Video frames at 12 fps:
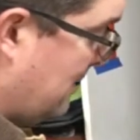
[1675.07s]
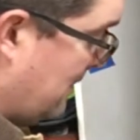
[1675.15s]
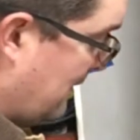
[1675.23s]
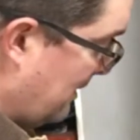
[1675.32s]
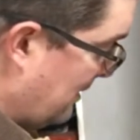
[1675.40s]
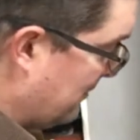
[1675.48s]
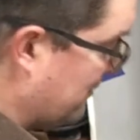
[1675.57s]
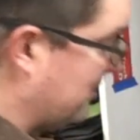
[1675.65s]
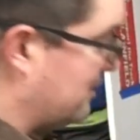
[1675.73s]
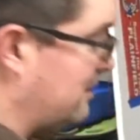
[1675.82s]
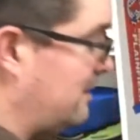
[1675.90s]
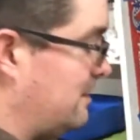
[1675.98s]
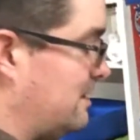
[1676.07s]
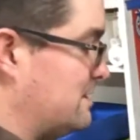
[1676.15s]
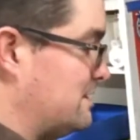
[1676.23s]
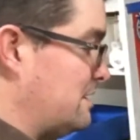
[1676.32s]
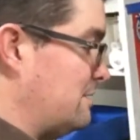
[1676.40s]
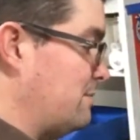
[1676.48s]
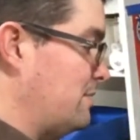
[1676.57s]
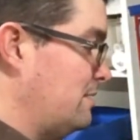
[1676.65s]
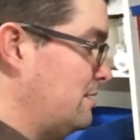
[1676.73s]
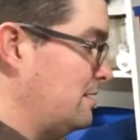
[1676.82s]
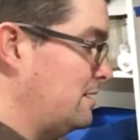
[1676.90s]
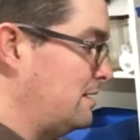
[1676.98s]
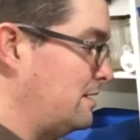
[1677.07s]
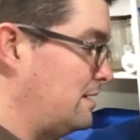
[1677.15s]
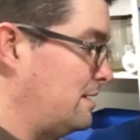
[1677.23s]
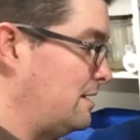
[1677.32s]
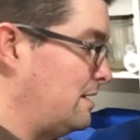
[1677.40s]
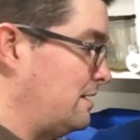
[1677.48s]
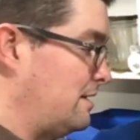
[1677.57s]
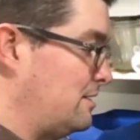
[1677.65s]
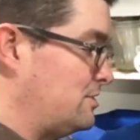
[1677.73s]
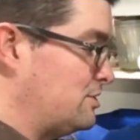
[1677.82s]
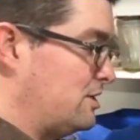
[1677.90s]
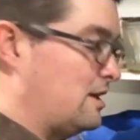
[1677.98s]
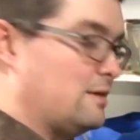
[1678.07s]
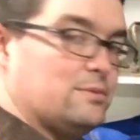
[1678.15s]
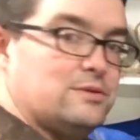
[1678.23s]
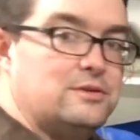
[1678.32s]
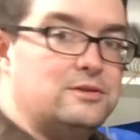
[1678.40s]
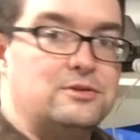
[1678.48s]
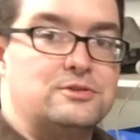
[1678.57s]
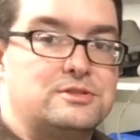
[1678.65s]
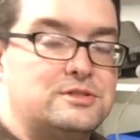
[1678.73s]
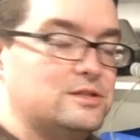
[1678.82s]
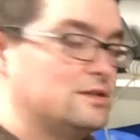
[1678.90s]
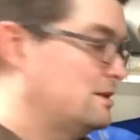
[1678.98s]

And I'm going to clean this up and then show you how to put the nose,